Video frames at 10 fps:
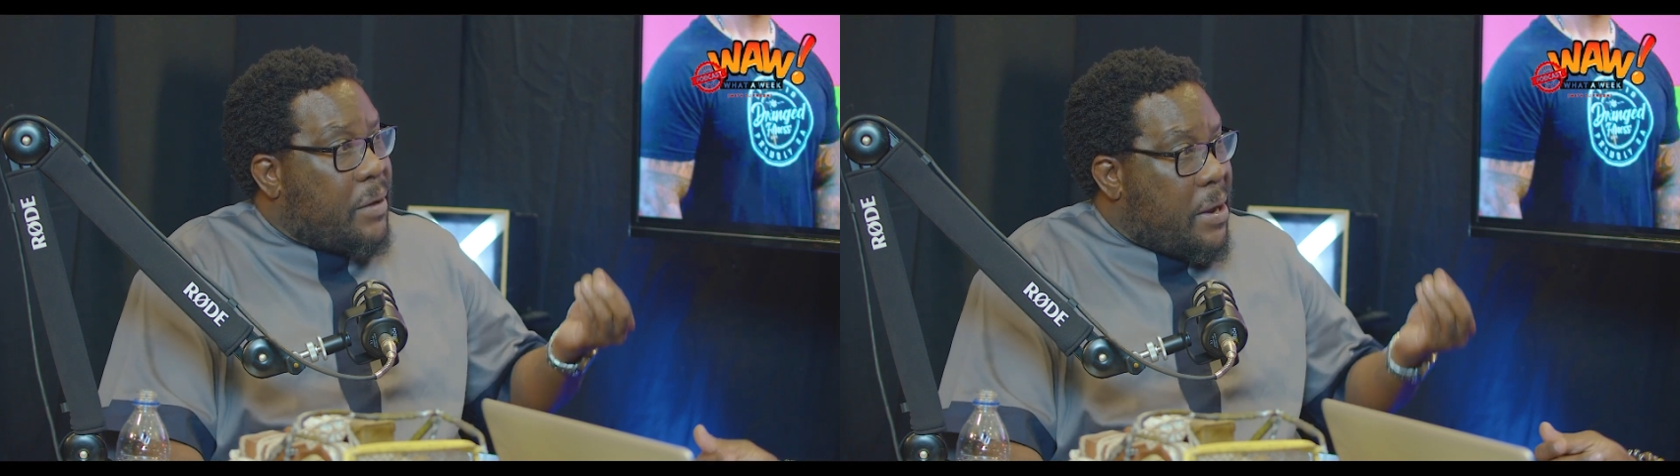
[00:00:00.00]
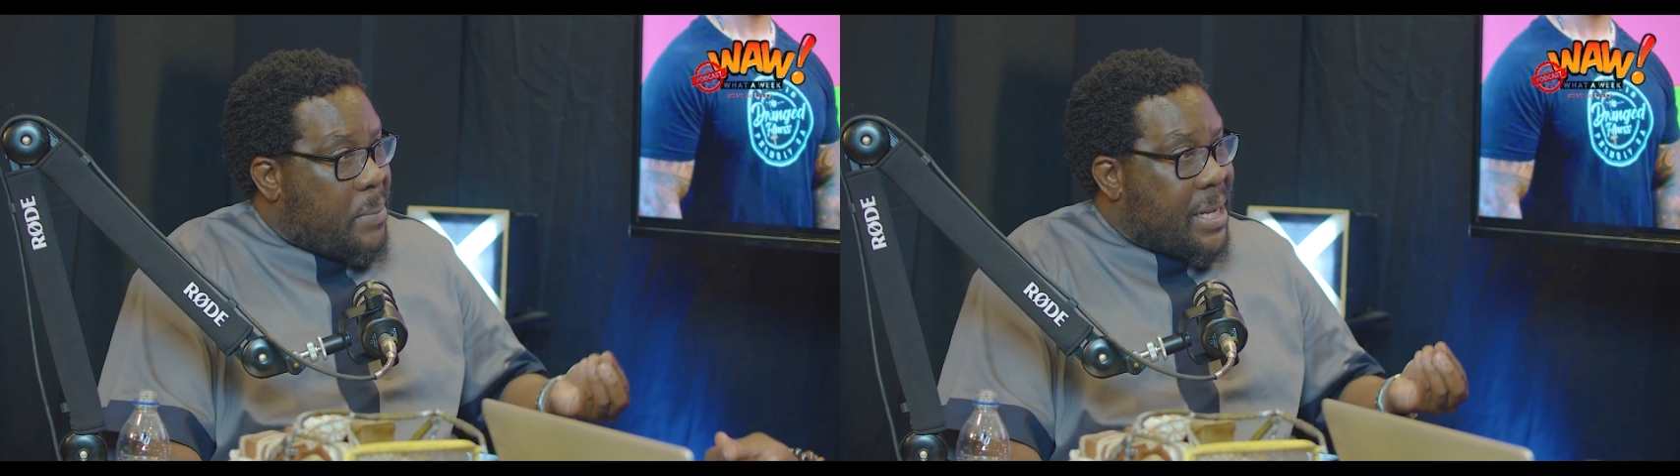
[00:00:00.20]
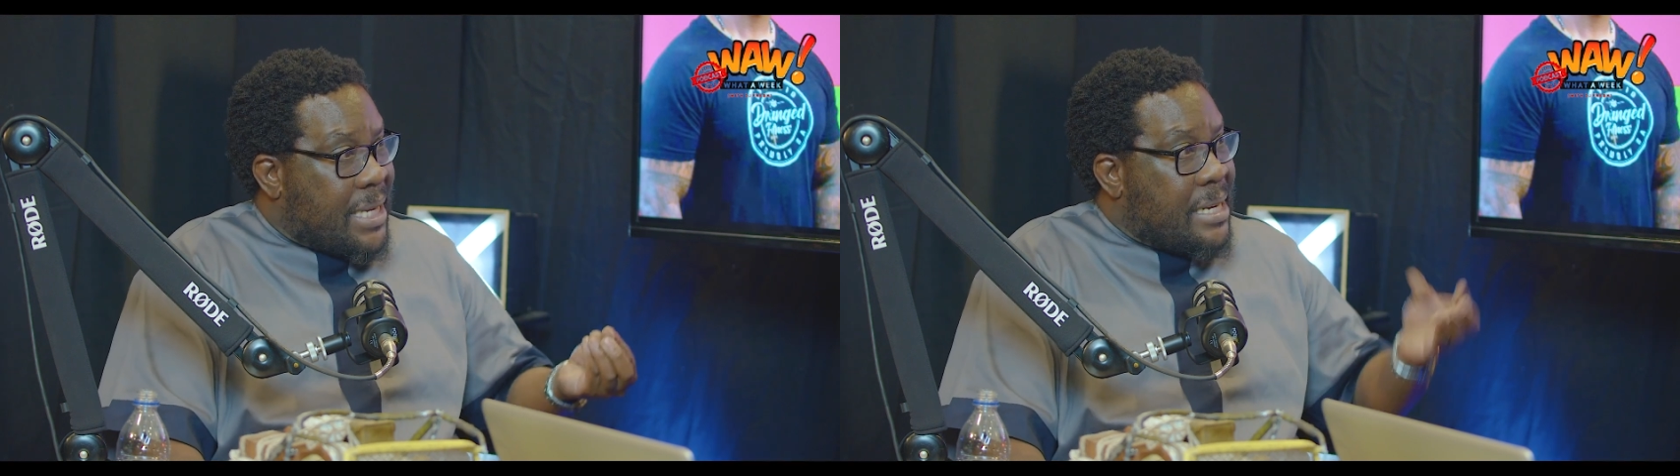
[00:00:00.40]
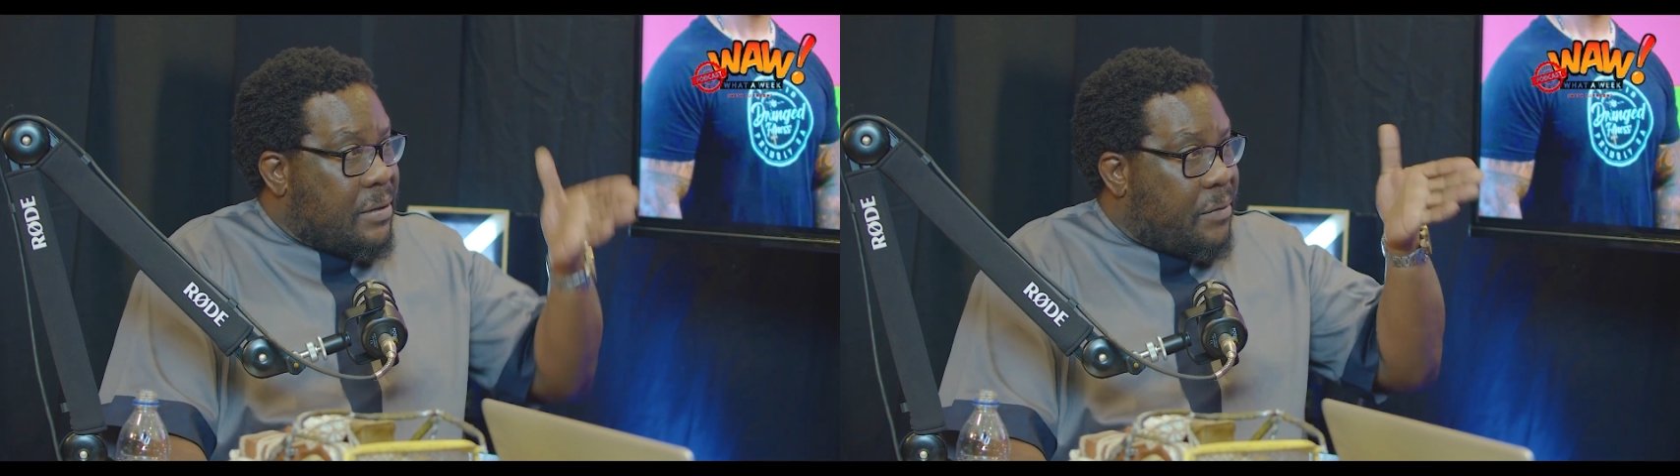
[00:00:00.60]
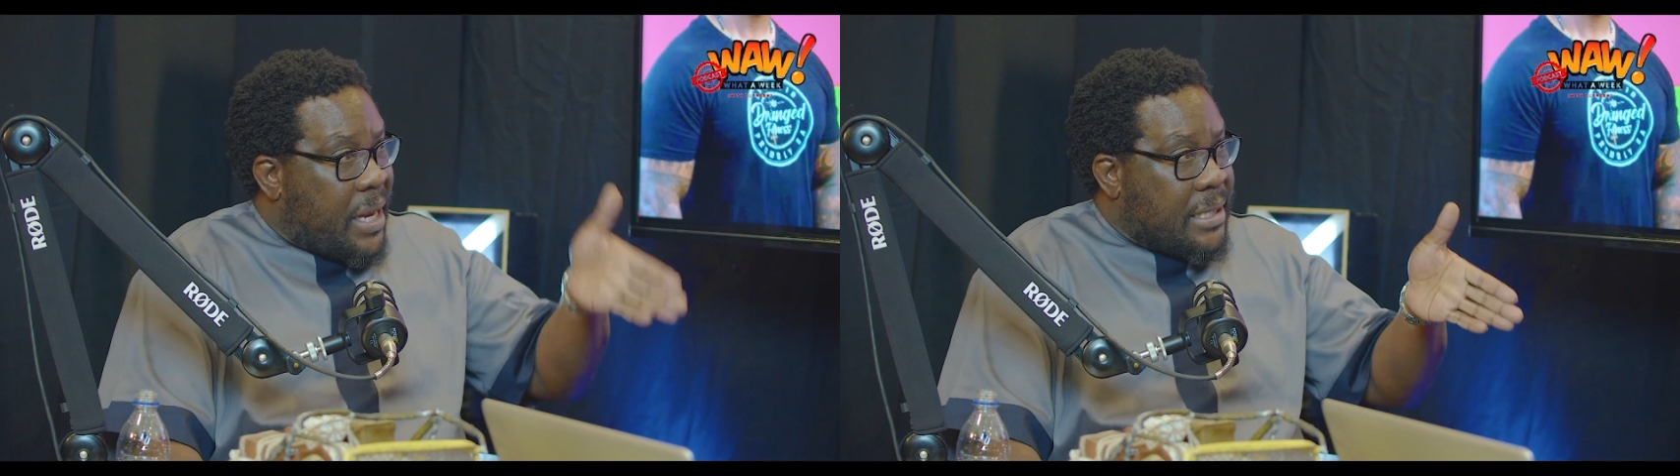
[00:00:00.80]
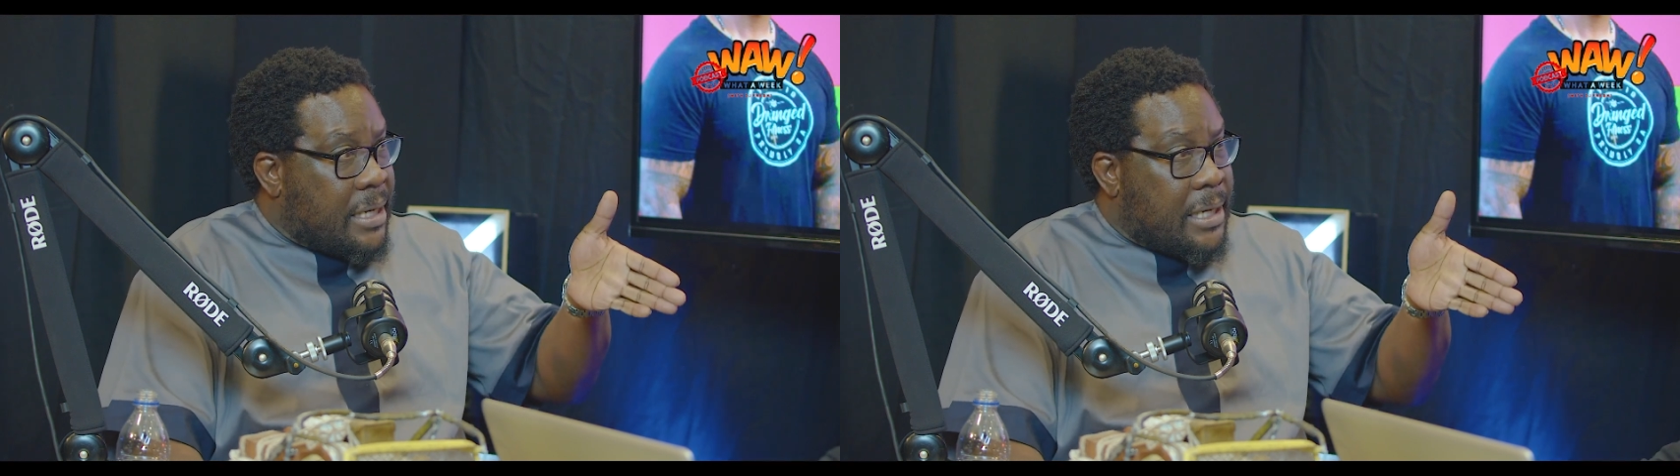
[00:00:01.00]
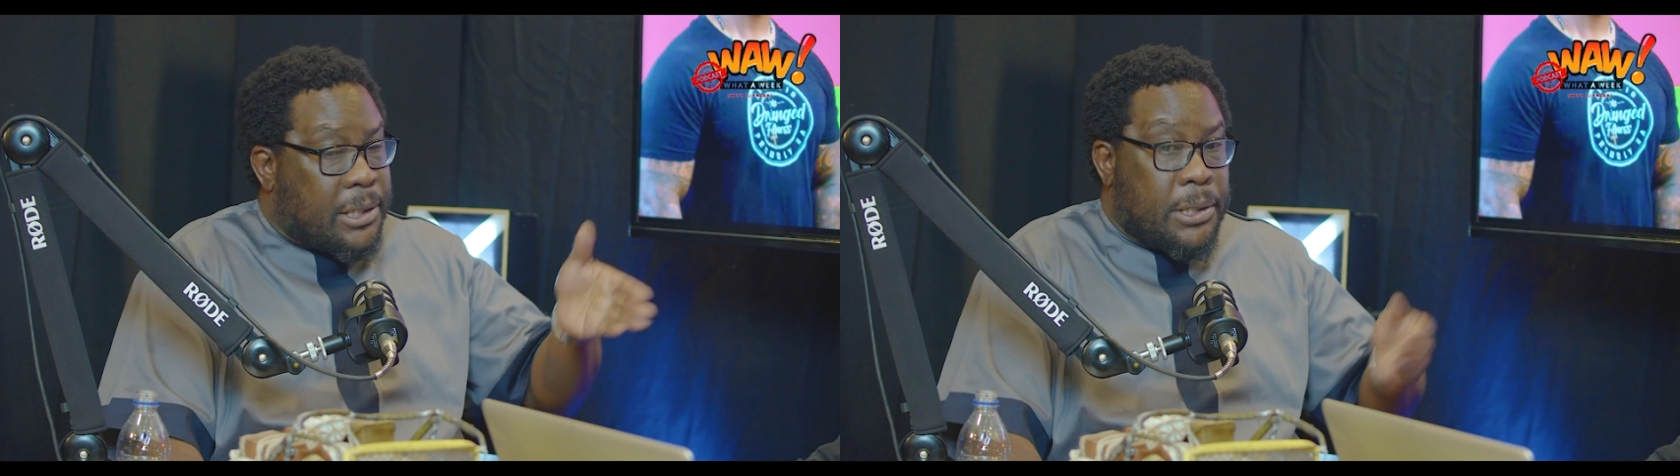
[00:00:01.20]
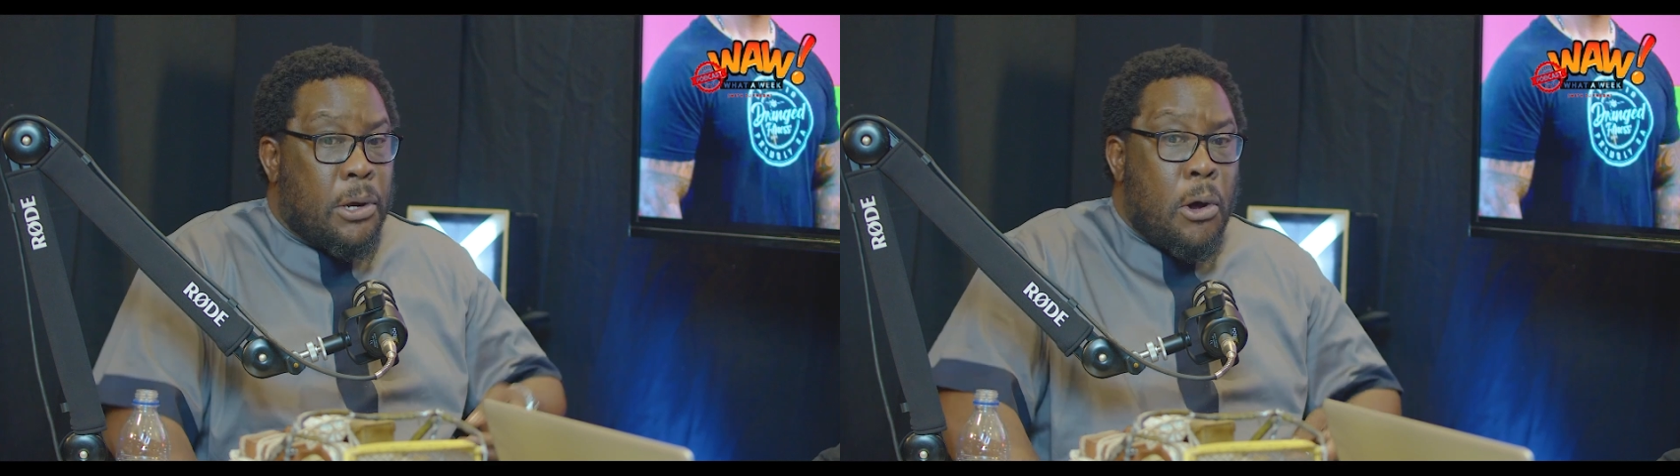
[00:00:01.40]
happens and divides the
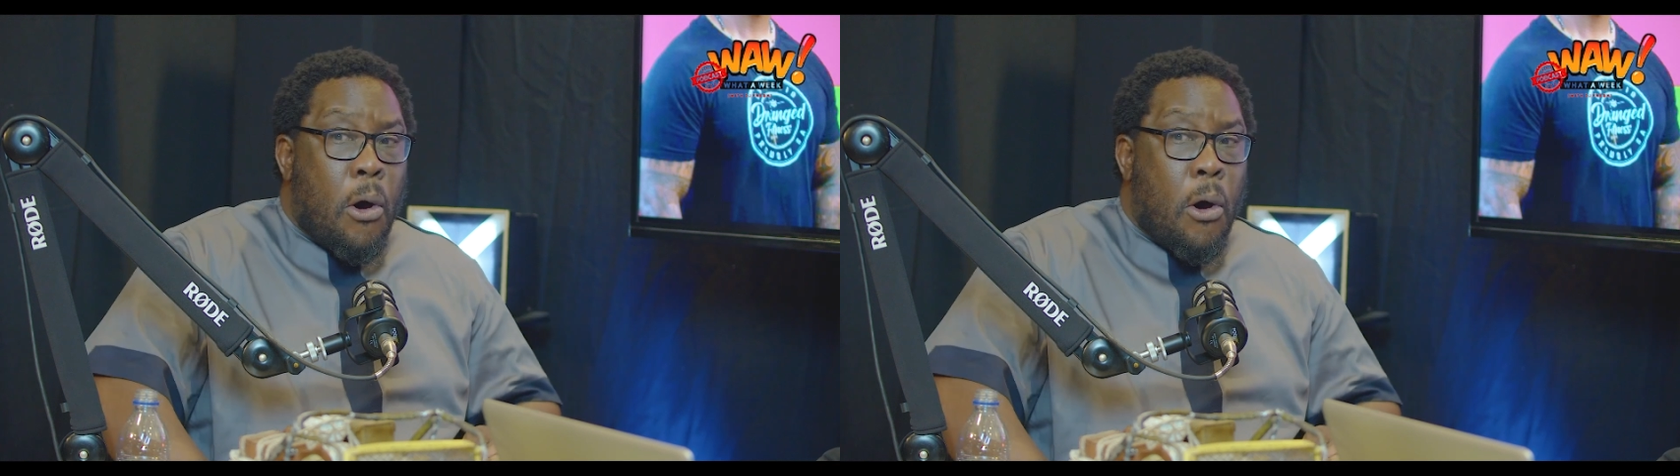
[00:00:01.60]
nation,